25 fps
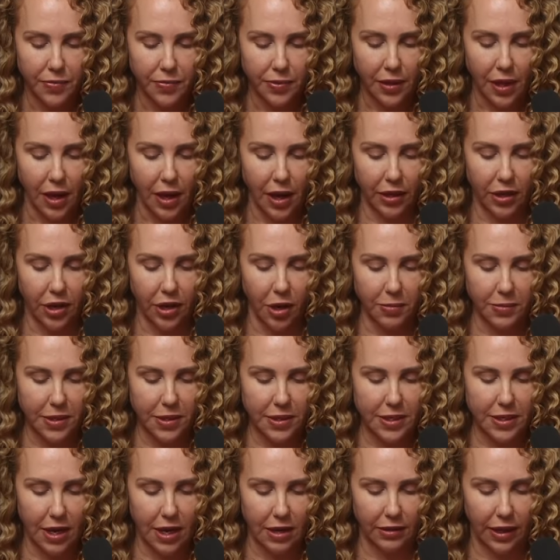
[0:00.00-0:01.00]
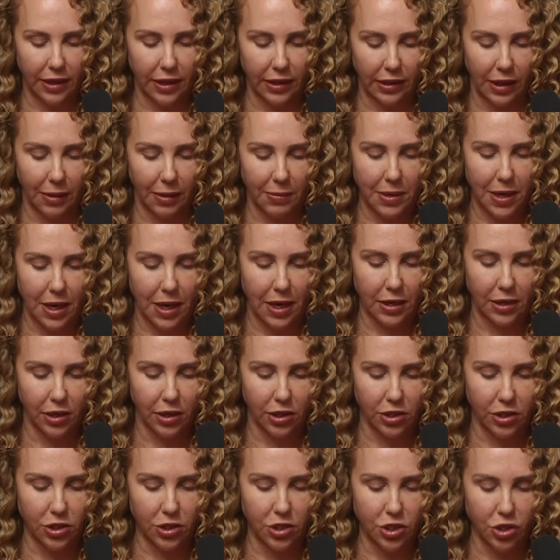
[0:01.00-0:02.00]
I gulped it down like lemonade,
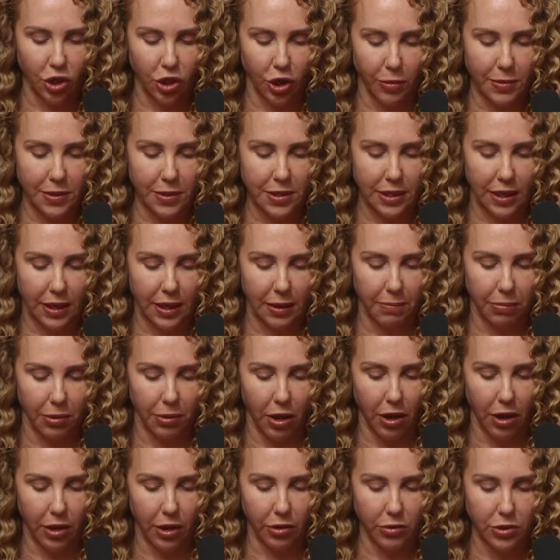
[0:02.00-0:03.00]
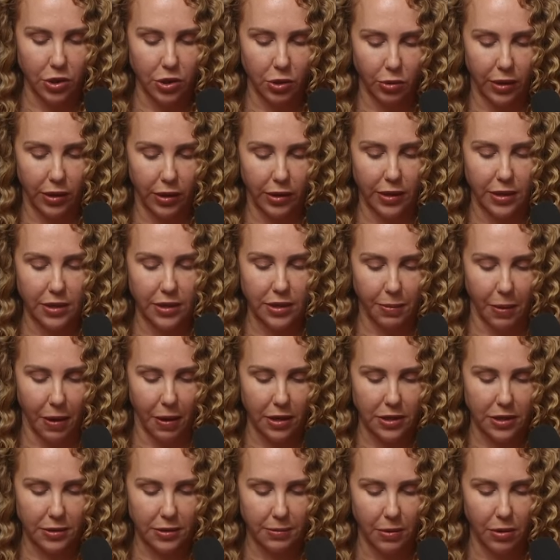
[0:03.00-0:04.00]
determined to get Blotto as quickly as
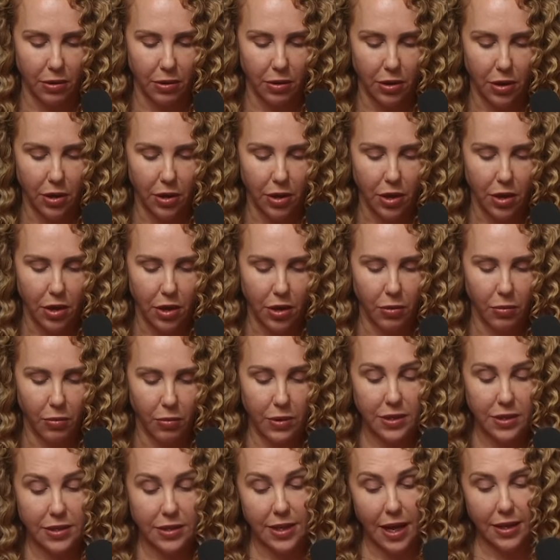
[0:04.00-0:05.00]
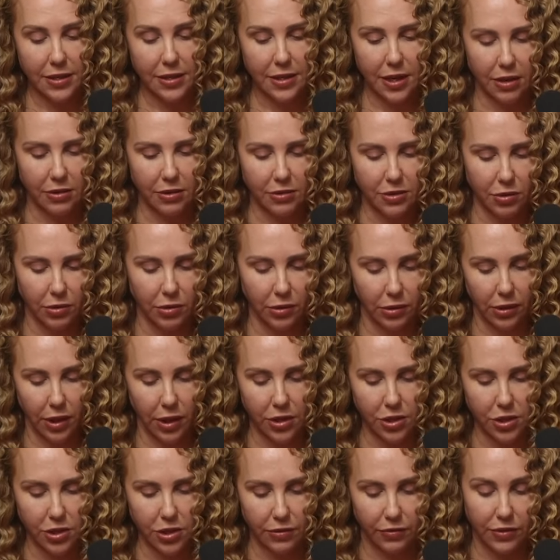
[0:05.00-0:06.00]
possible. We sat down to a
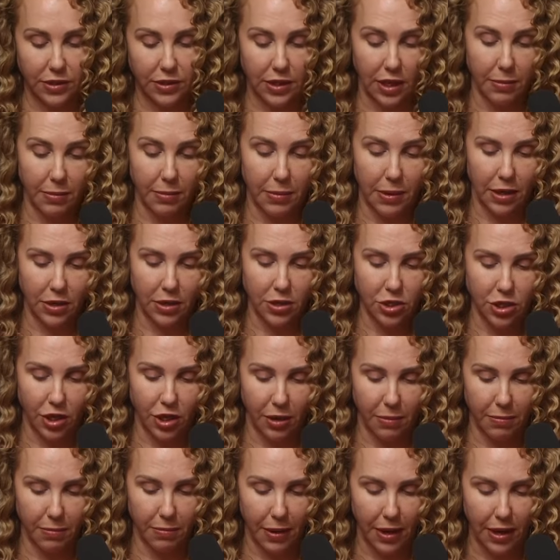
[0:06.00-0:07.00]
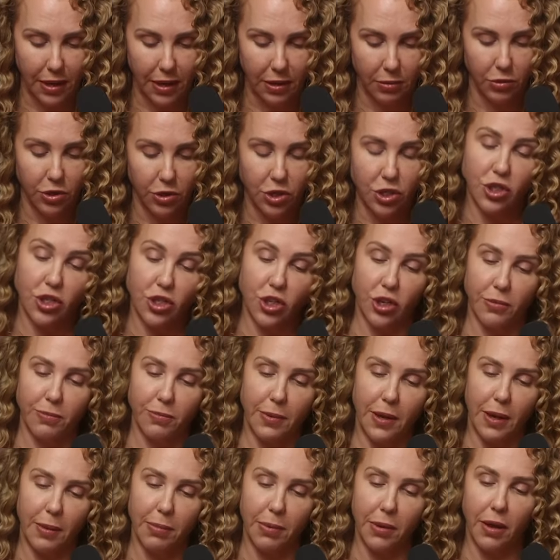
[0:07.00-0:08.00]
lunch of salmon and champagne, which cheered
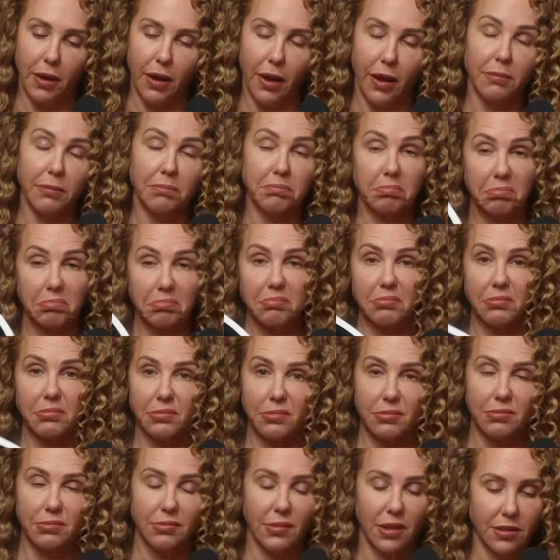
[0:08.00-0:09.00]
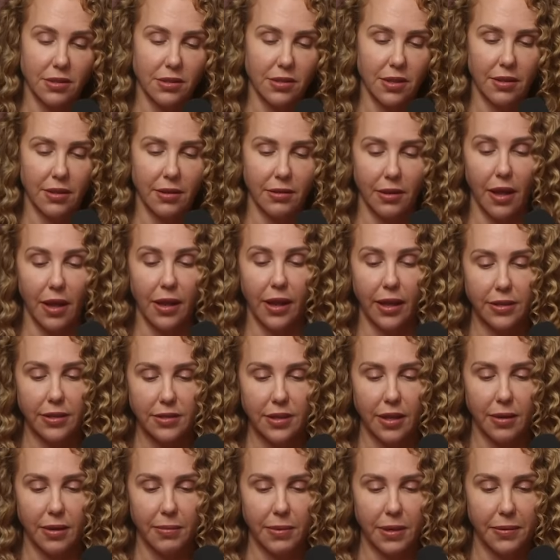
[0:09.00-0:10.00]
me up a lot. See, I like
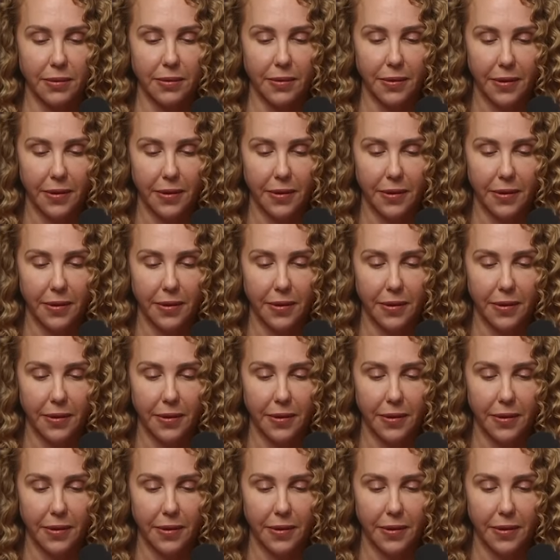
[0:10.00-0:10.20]
salmon.